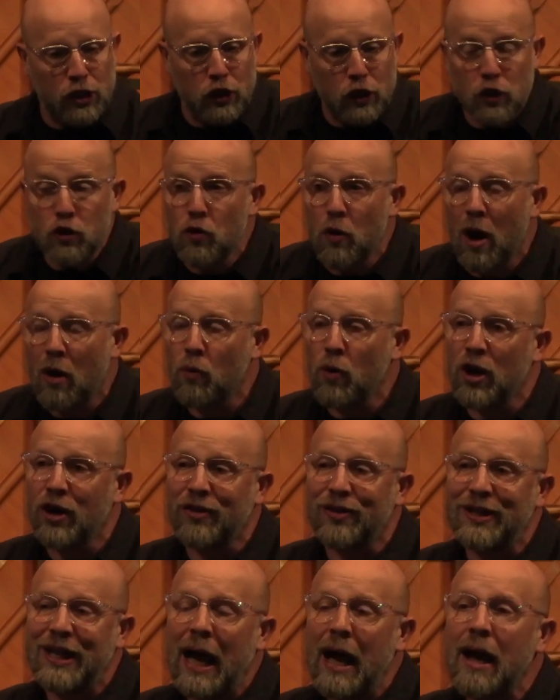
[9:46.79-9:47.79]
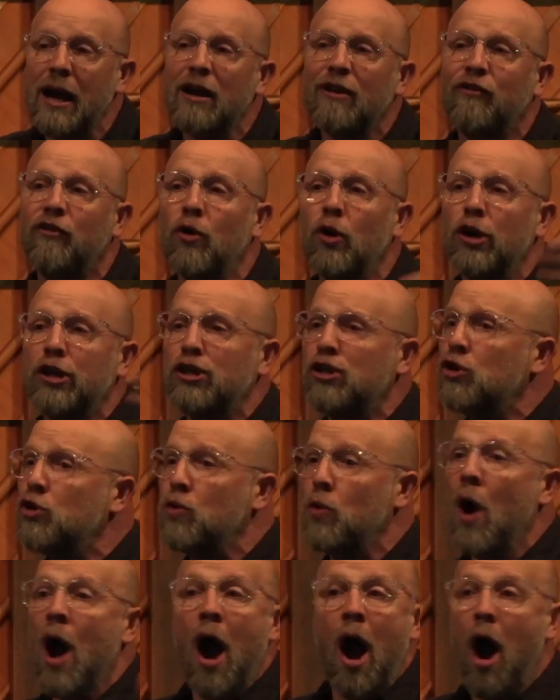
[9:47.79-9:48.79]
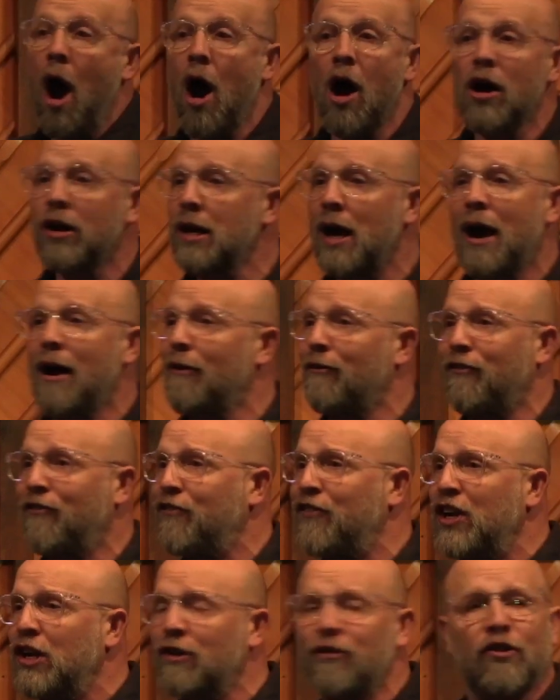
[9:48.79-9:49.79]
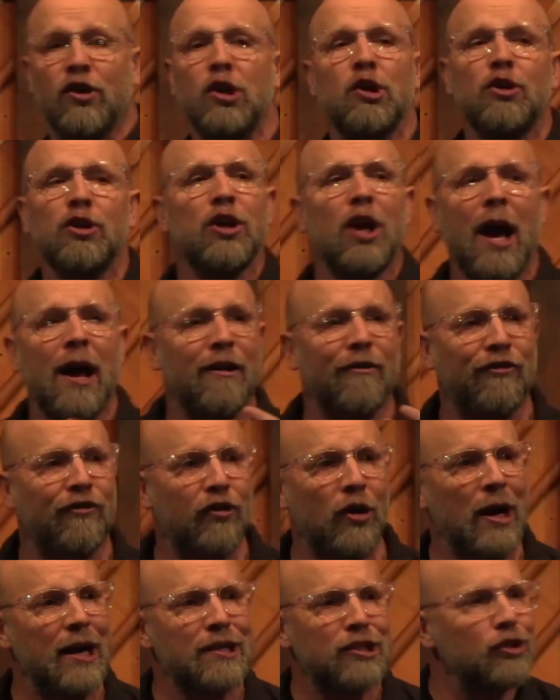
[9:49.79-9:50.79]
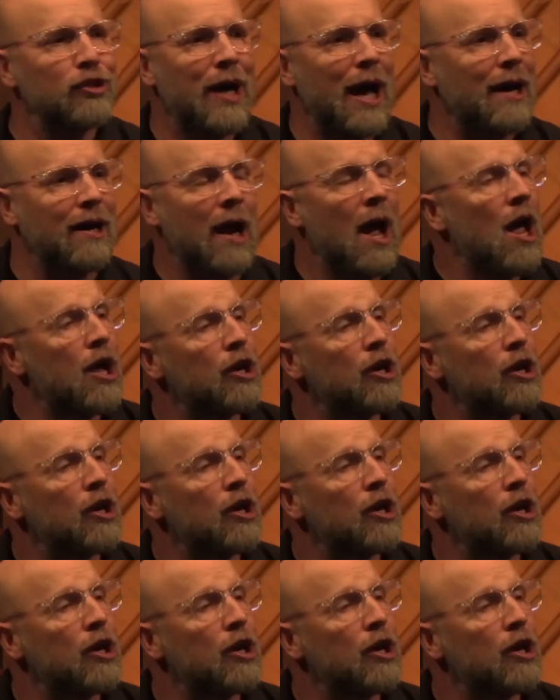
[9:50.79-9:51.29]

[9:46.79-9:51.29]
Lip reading: You are worth dying for. You are not fearful. You're not afraid. You're not.